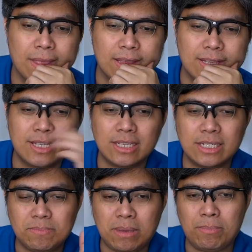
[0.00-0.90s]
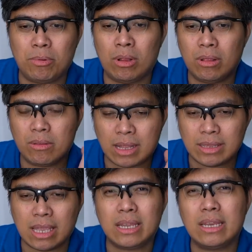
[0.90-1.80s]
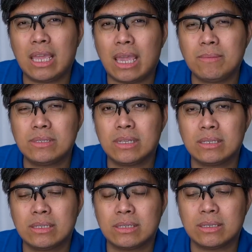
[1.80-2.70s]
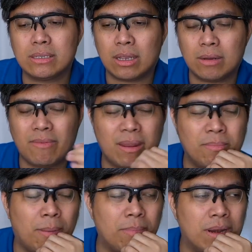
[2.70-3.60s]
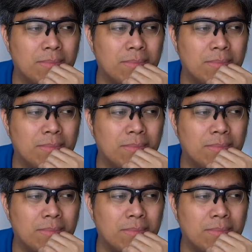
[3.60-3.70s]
it's not just people attending the games that's very popular,